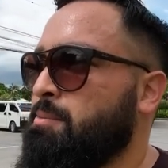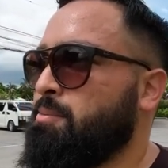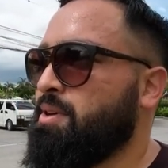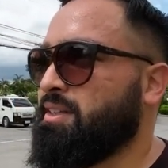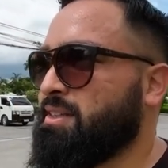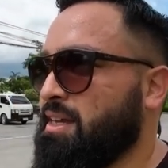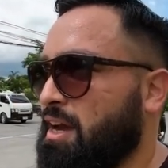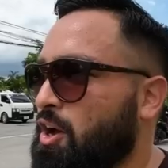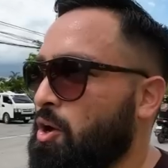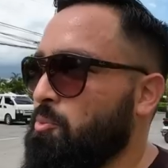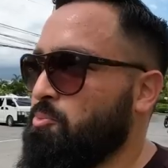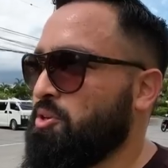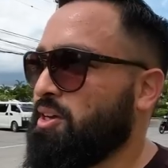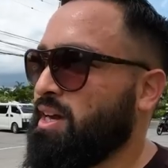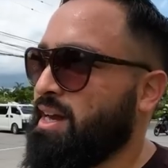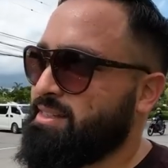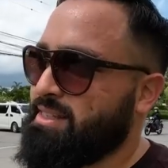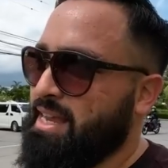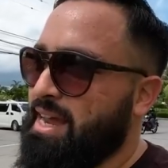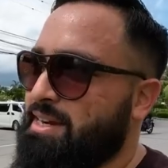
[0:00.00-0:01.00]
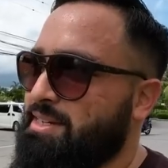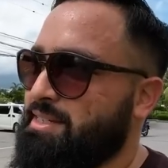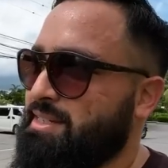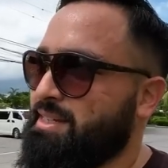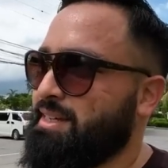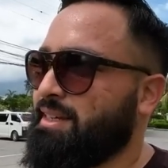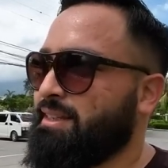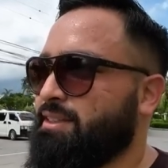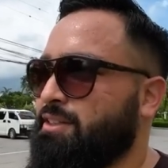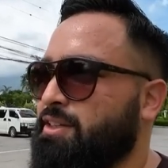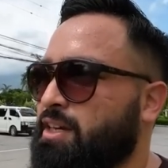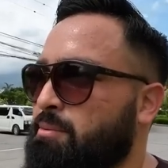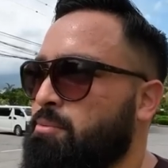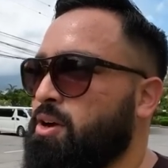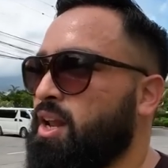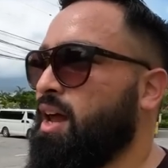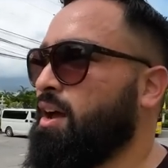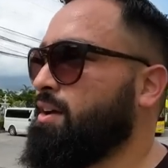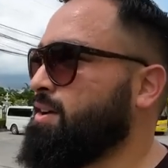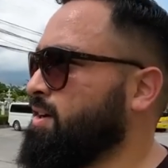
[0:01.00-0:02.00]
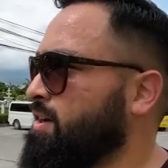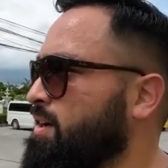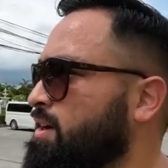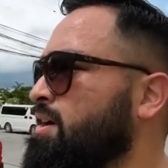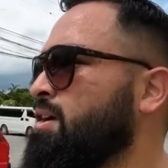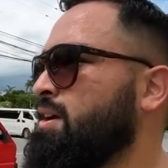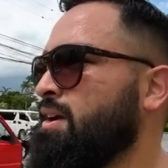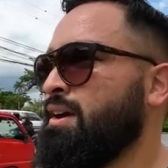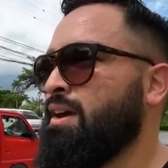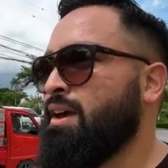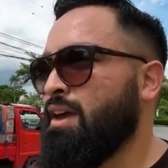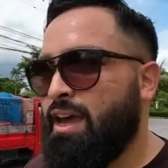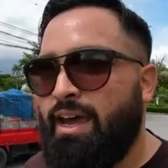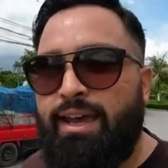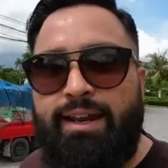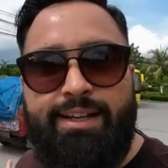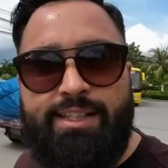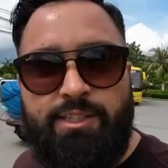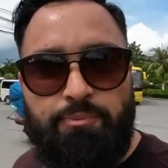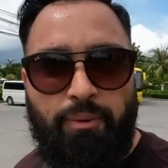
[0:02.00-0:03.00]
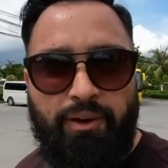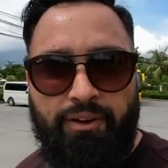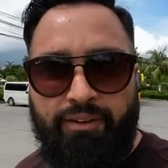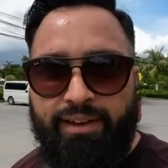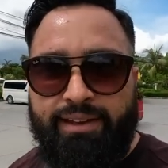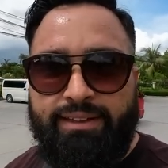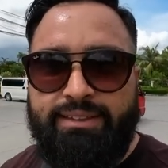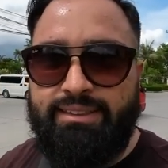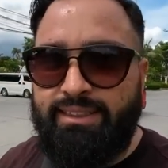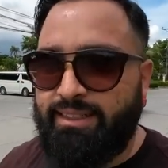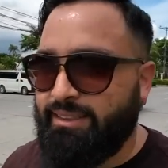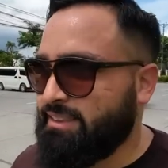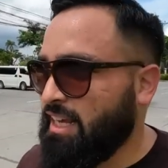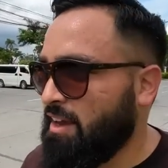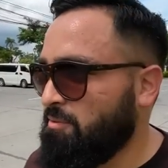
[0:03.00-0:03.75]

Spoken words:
Because I hope you guys actually get to come on out here and experience this.